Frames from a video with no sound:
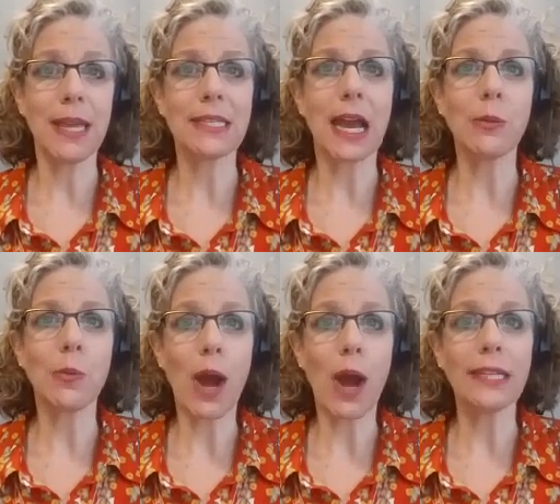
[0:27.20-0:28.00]
based
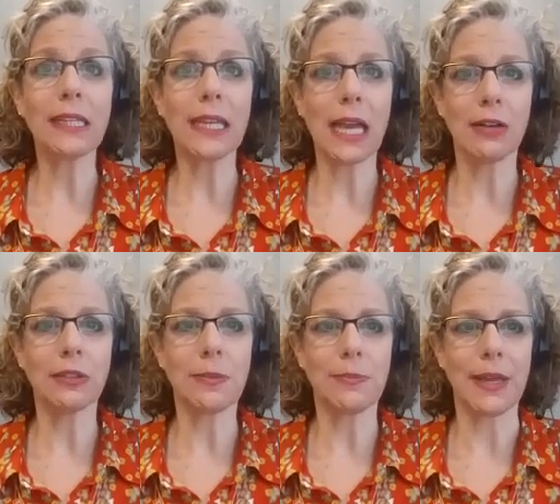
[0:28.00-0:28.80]
on widely
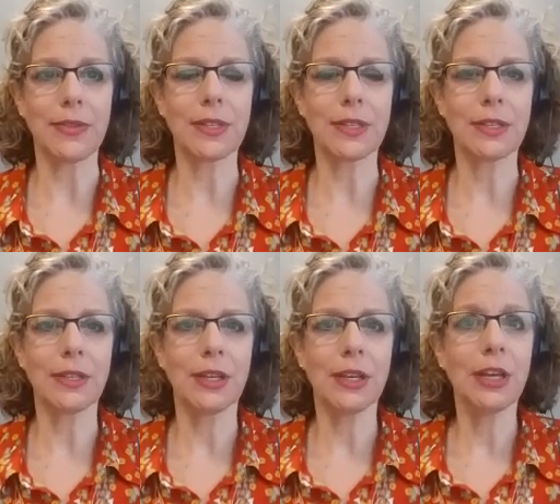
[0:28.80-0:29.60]
held myths.
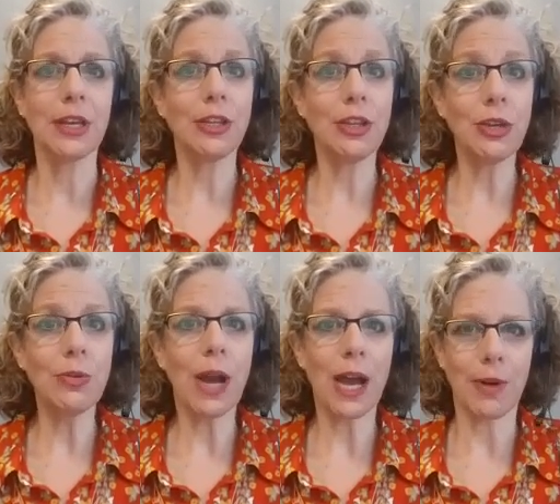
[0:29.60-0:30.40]

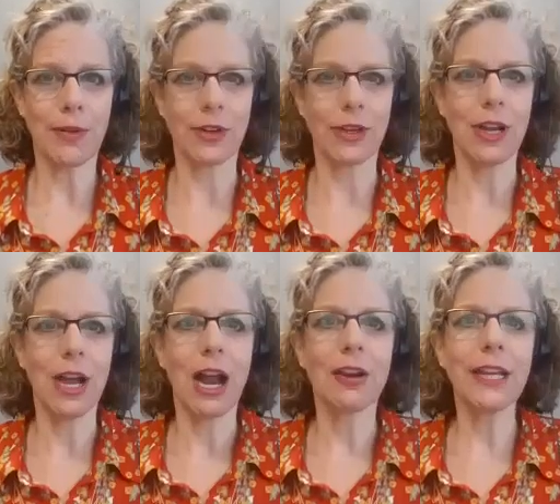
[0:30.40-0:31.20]
You, however,
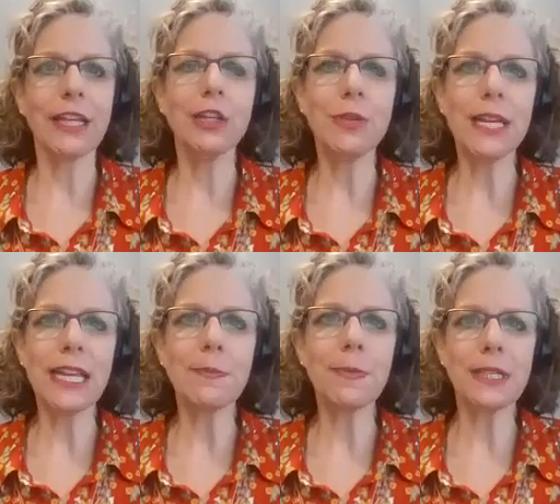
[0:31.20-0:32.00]
are in a
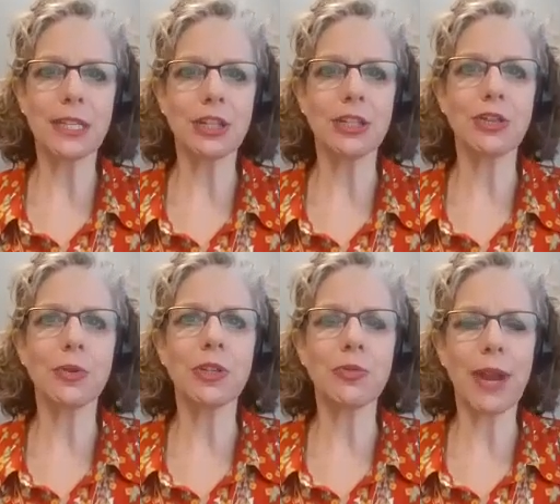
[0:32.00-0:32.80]
unique position
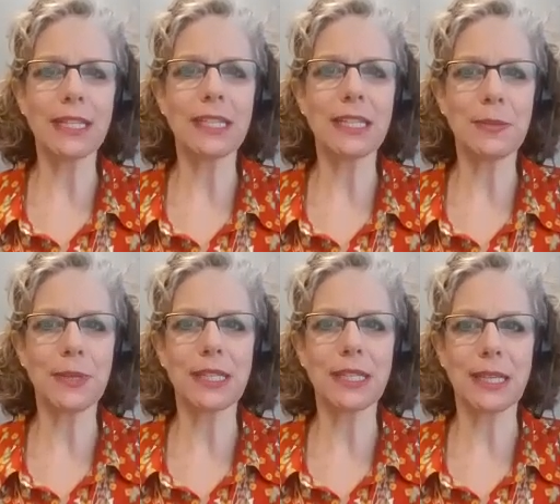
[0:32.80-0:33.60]
to address these
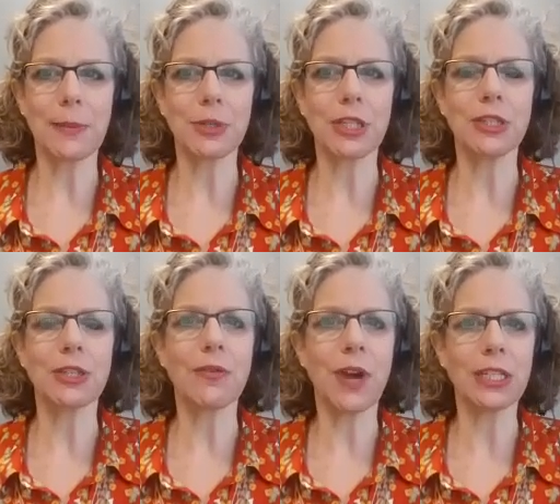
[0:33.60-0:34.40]

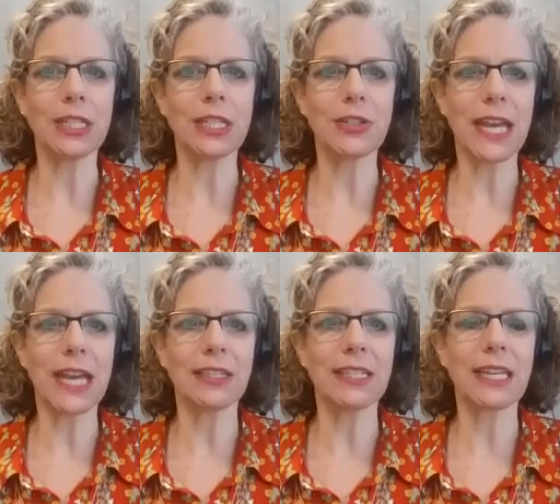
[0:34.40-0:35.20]
misconceptions so volunteer
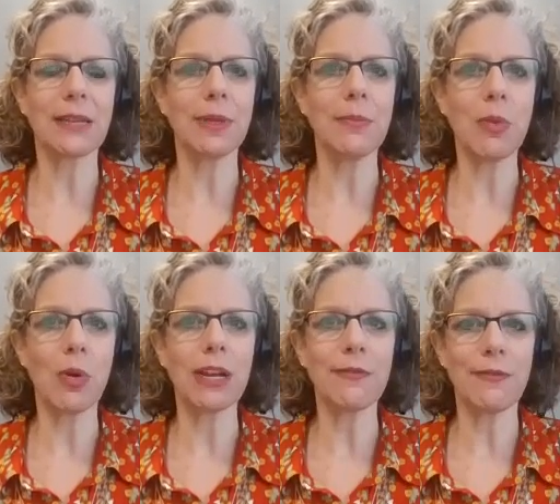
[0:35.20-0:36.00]
talents can be
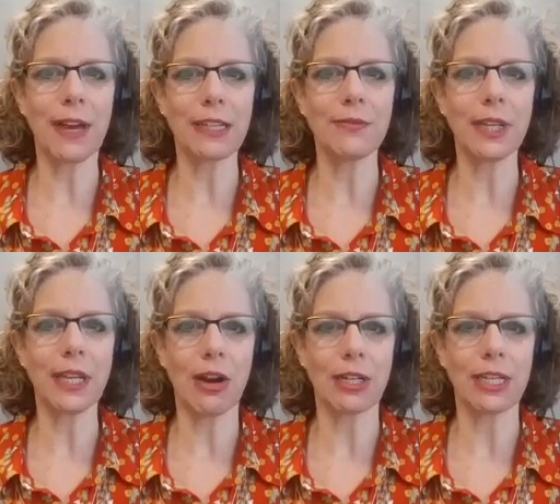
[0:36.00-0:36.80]
more
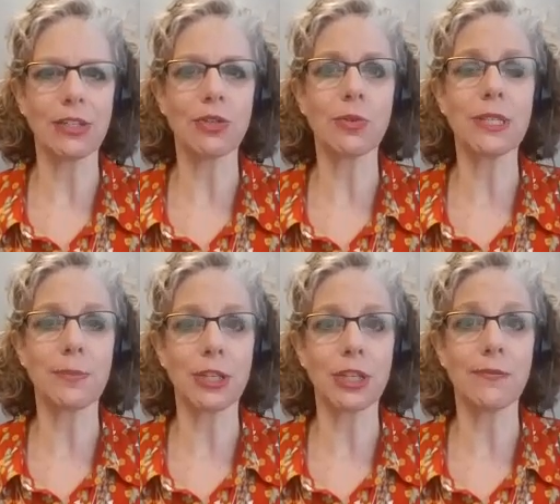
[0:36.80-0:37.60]
effectively harnessed
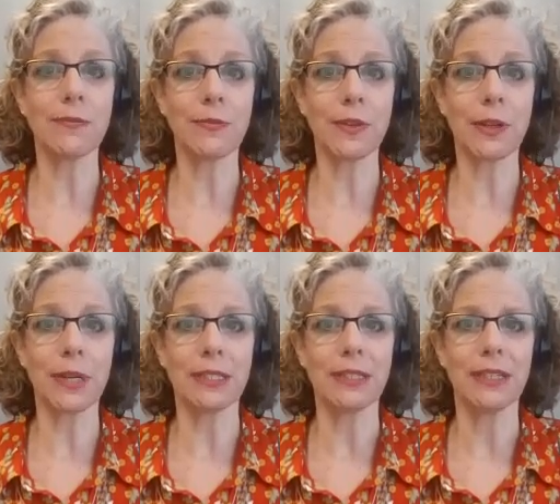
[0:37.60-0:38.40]
towards mission
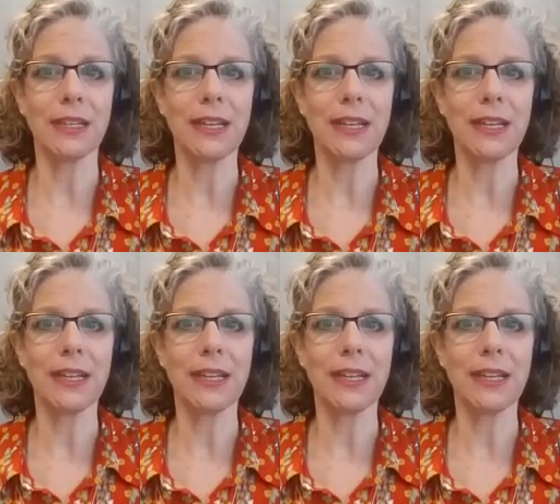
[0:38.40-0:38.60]
fulfillment.